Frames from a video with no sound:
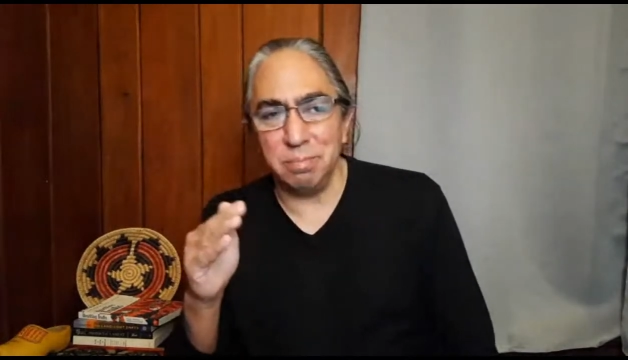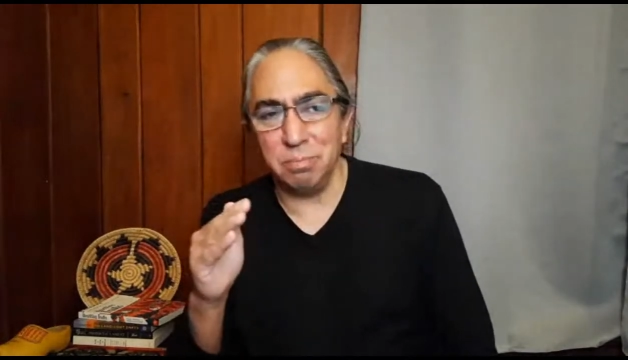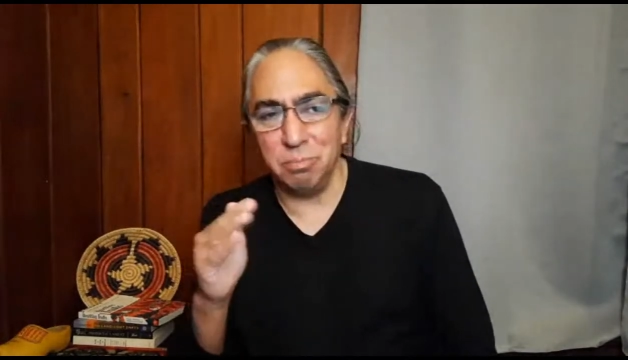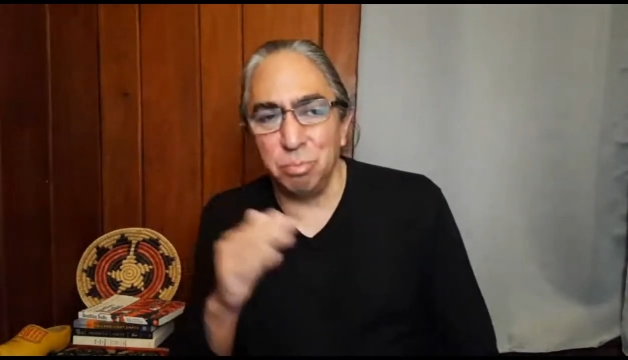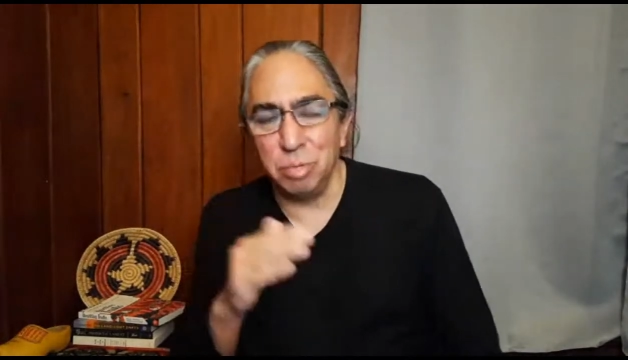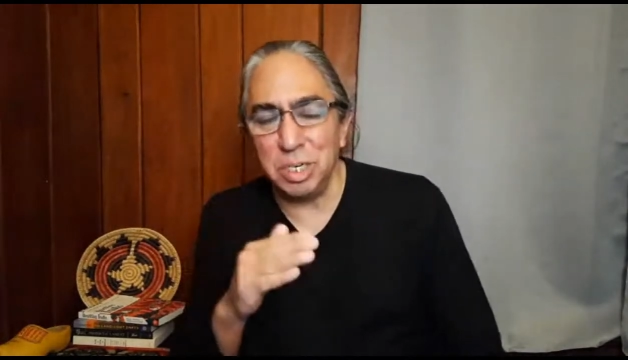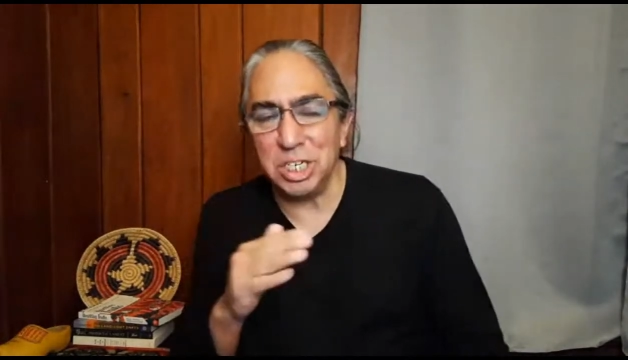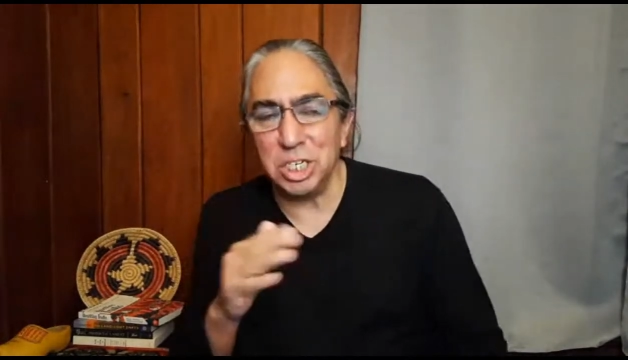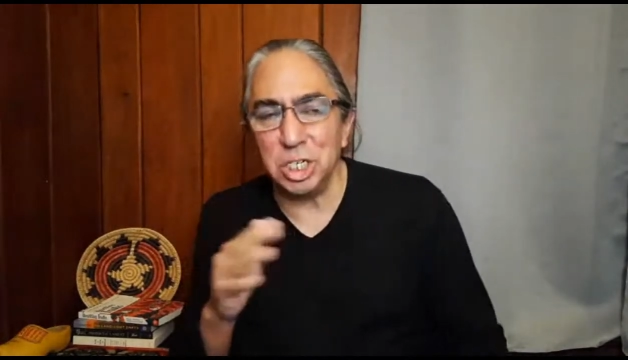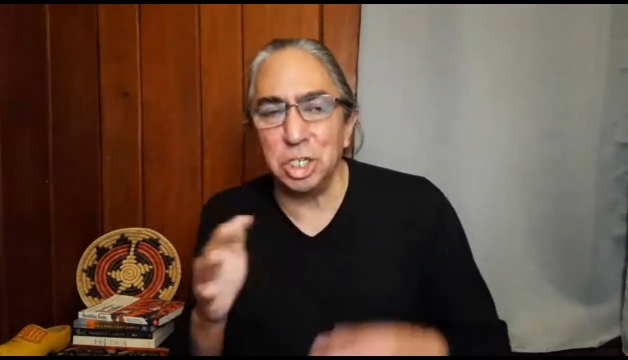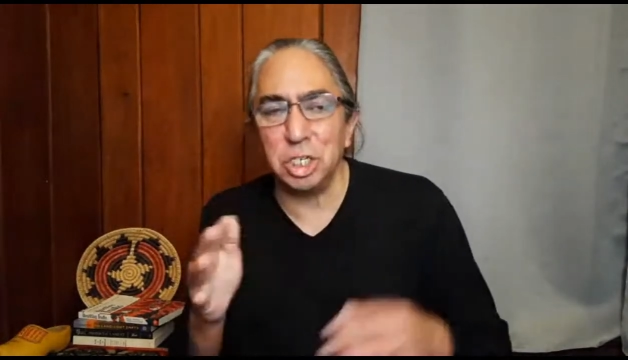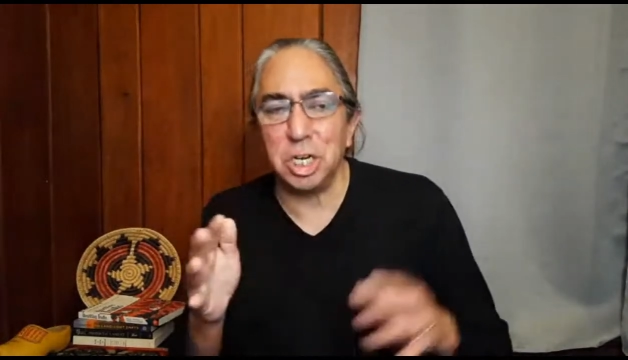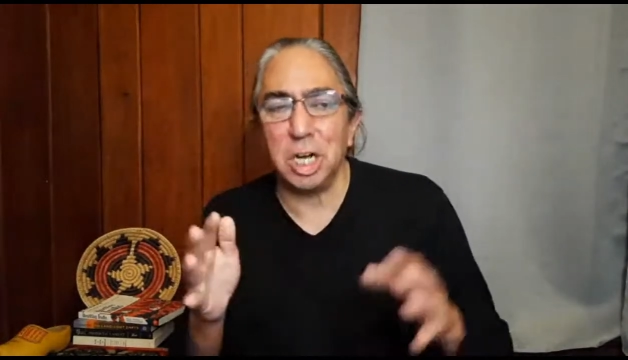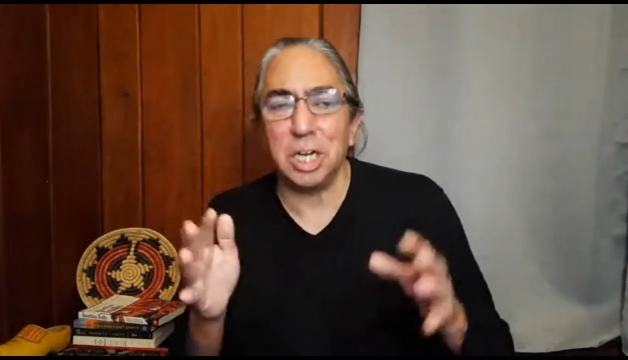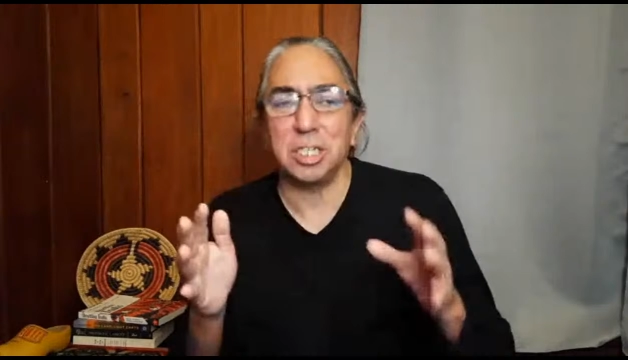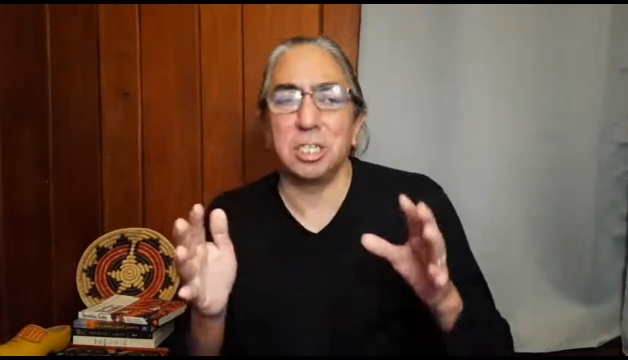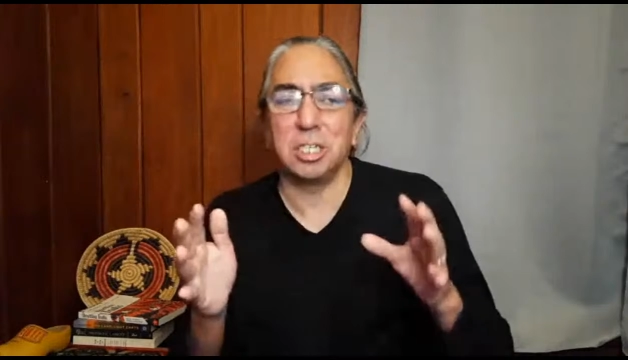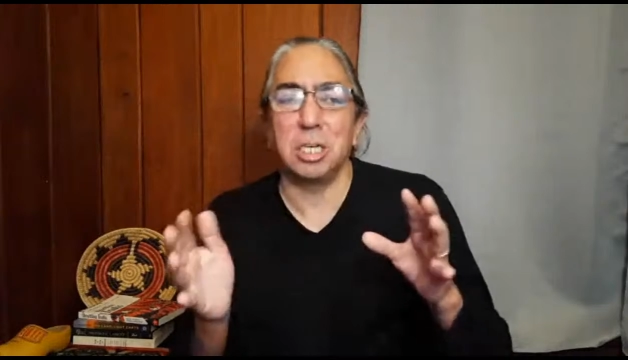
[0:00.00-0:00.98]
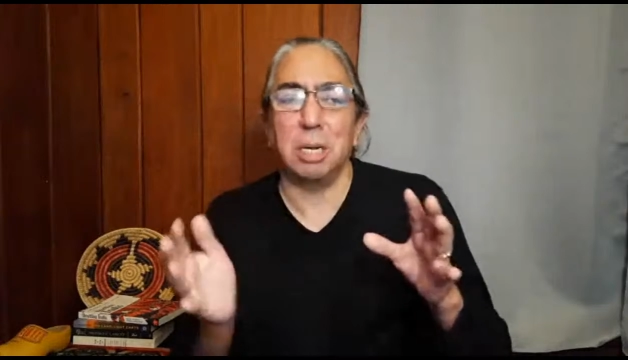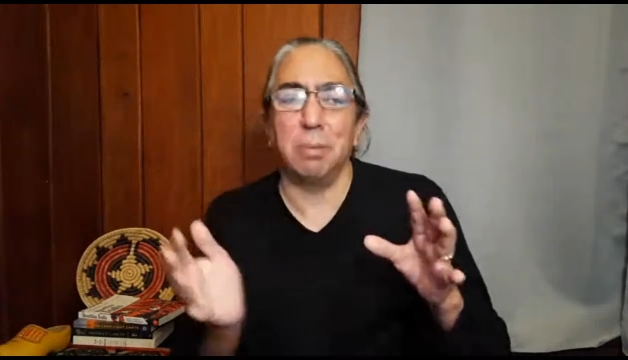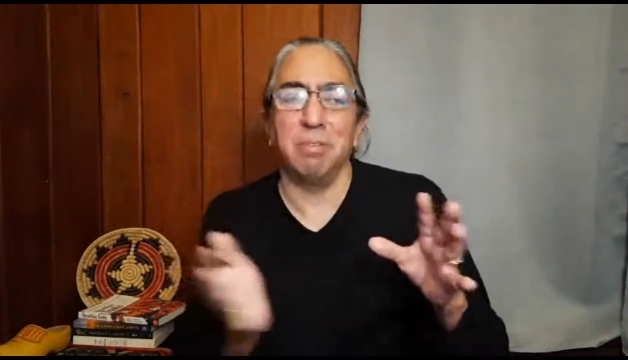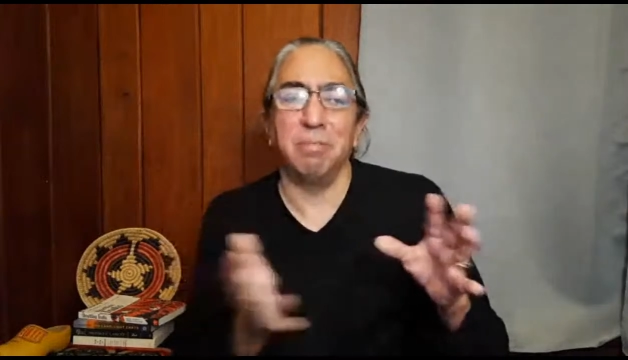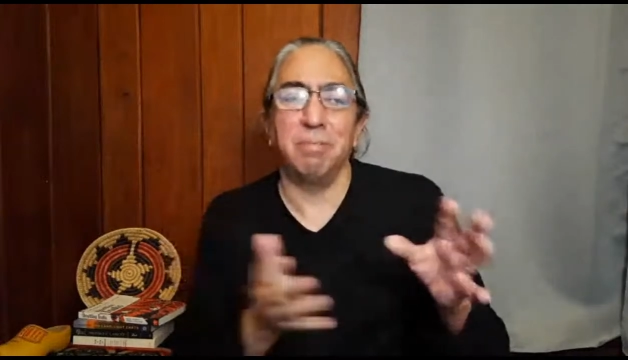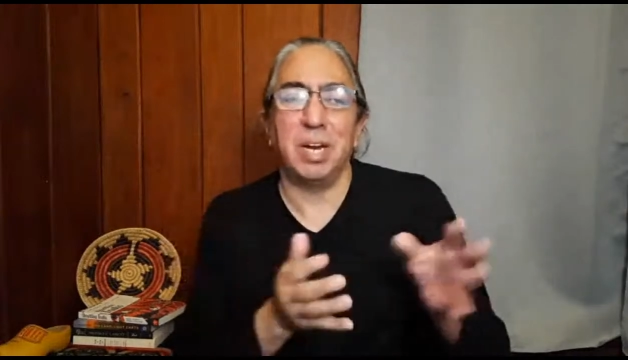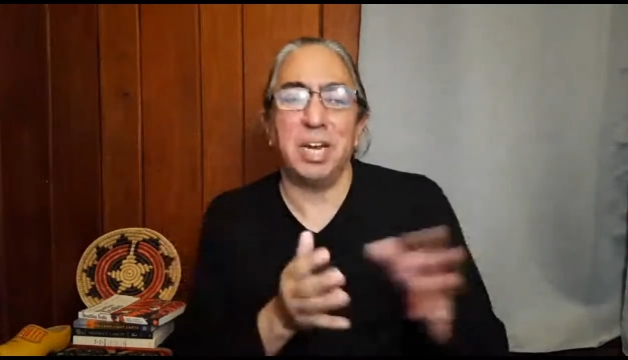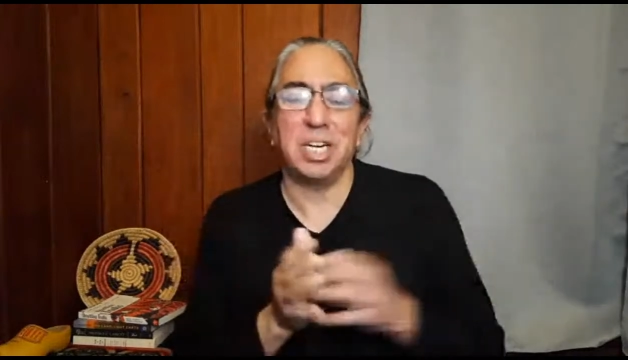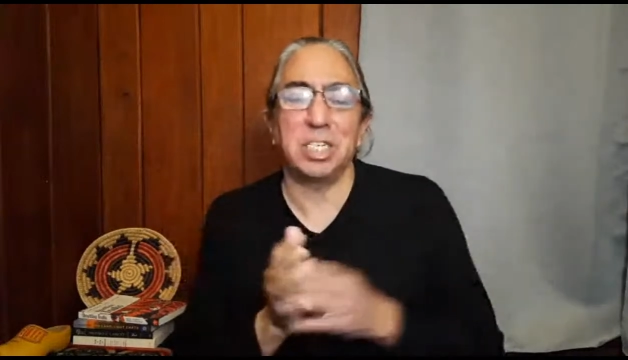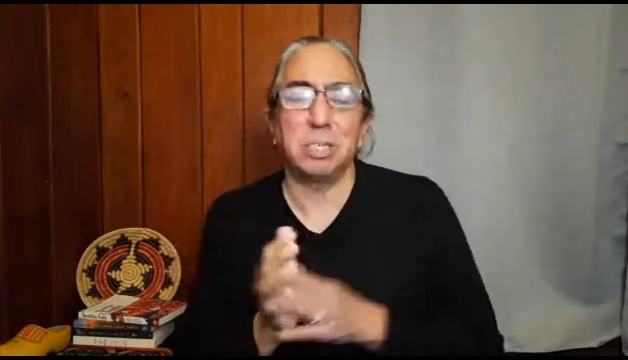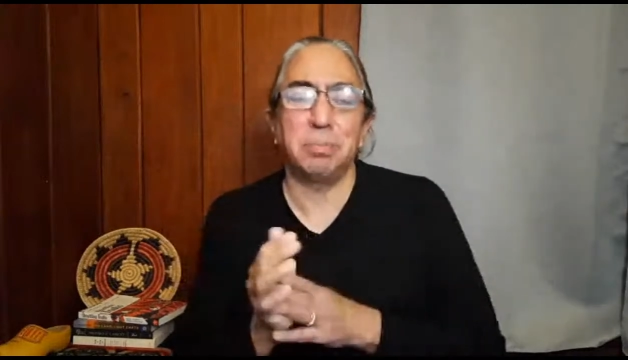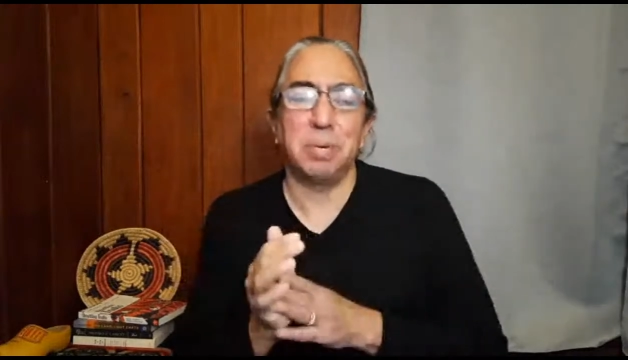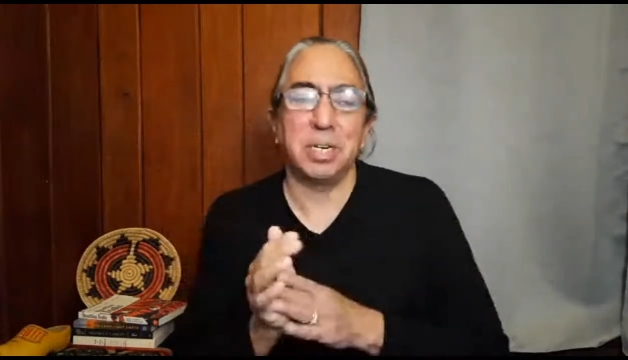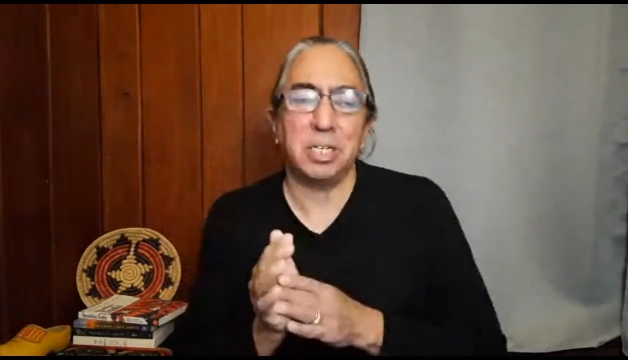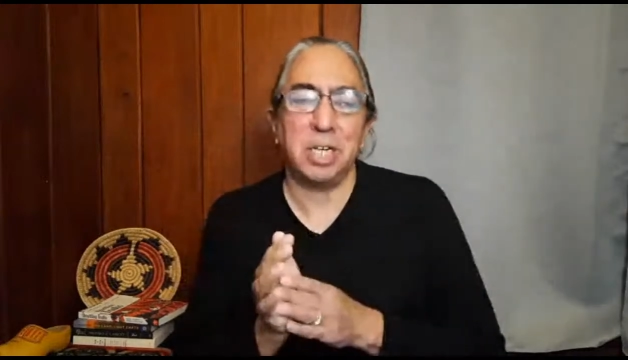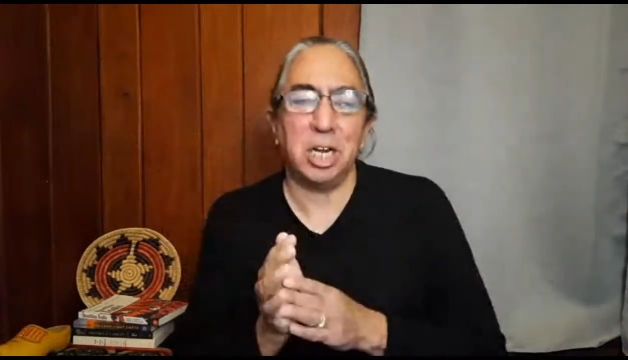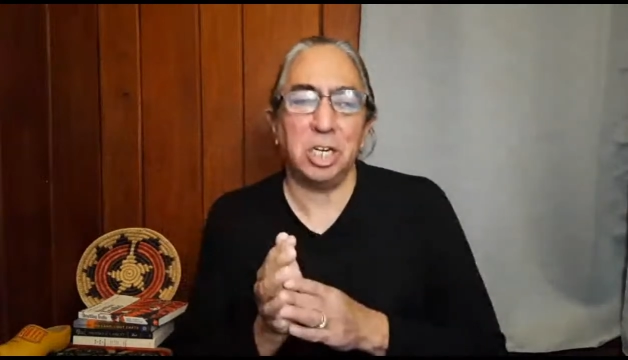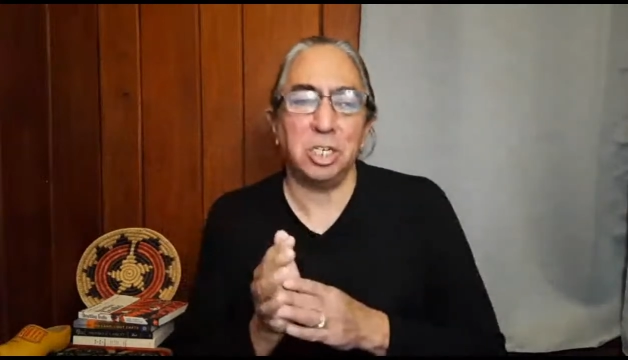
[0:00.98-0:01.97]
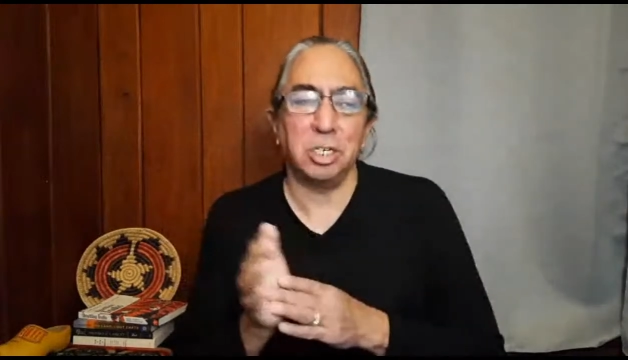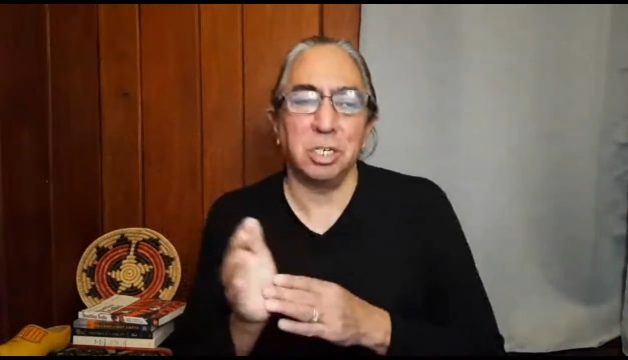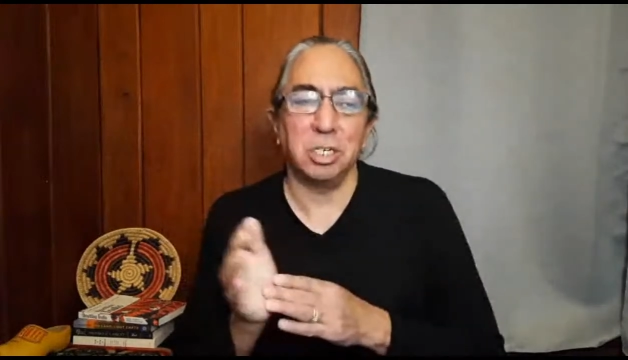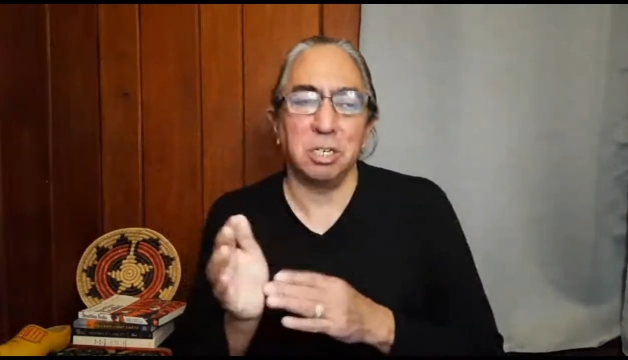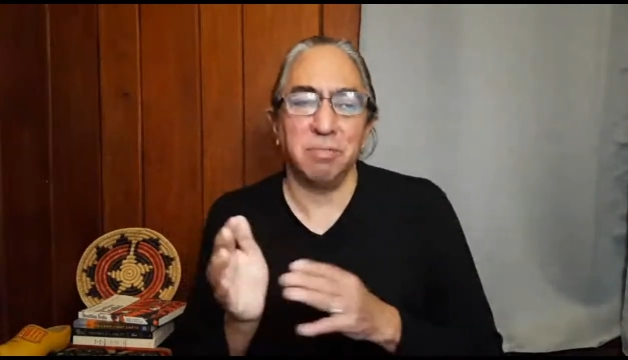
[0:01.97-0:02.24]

readjust some of my expectations